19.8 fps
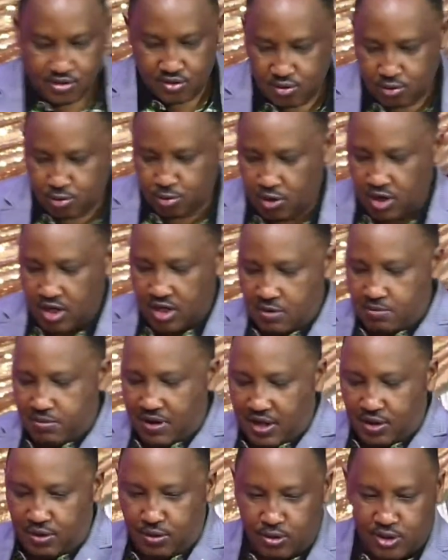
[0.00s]
swayed
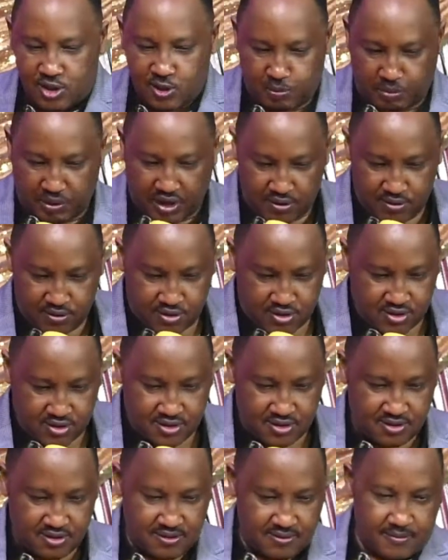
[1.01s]
by those
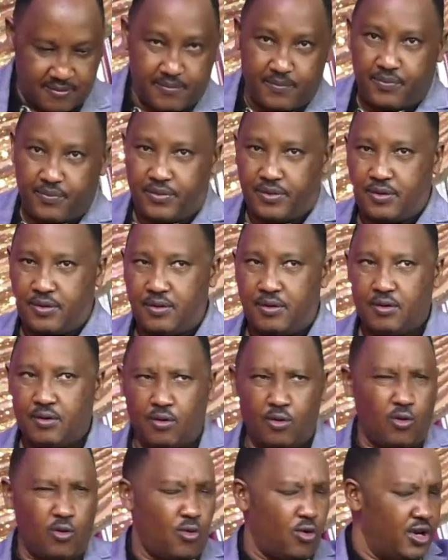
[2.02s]
perils
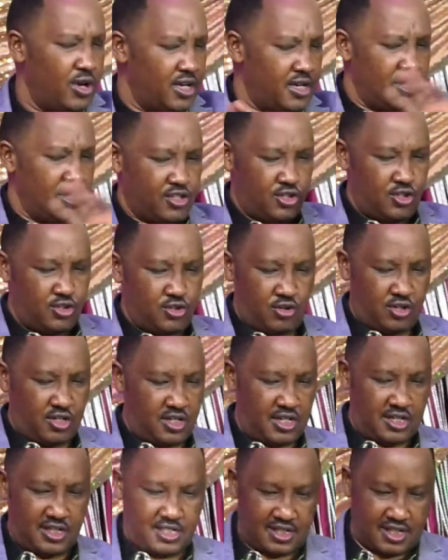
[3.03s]
okole decision
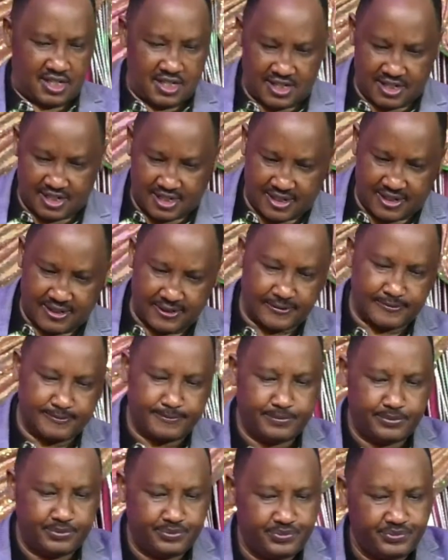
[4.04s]
nga tategerekeka
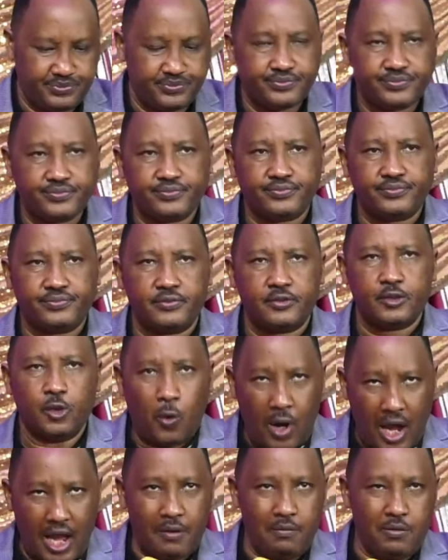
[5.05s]

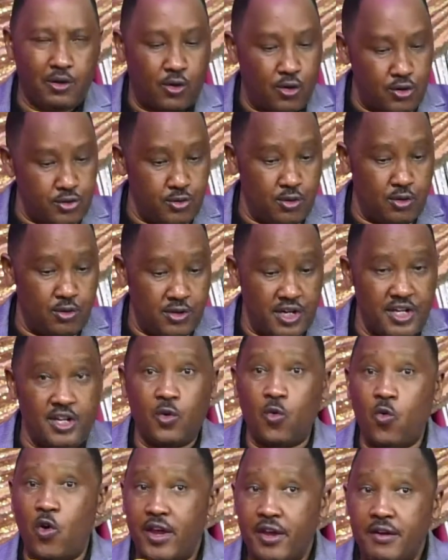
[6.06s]
why because you're already
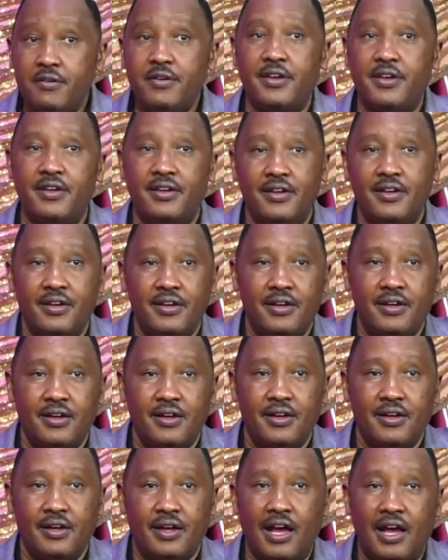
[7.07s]
weary
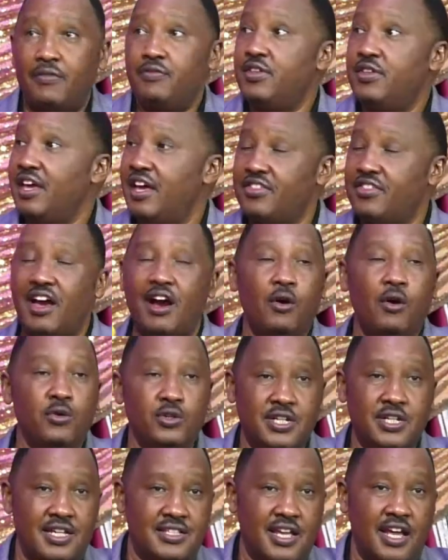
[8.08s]
and the other
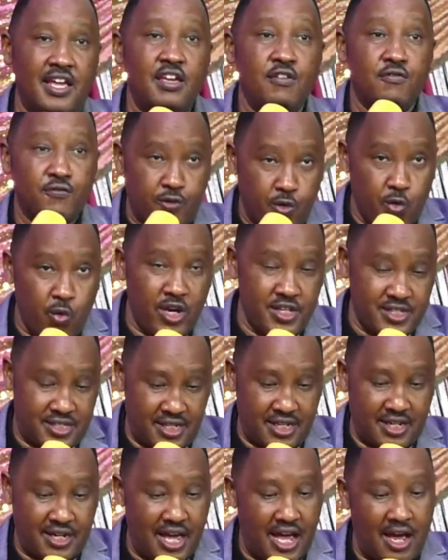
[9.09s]
altars are
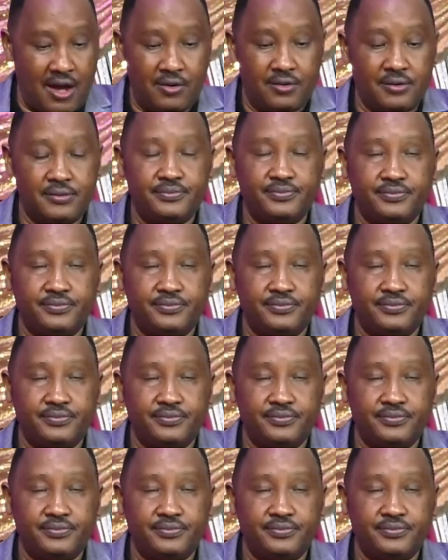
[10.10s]
influencing now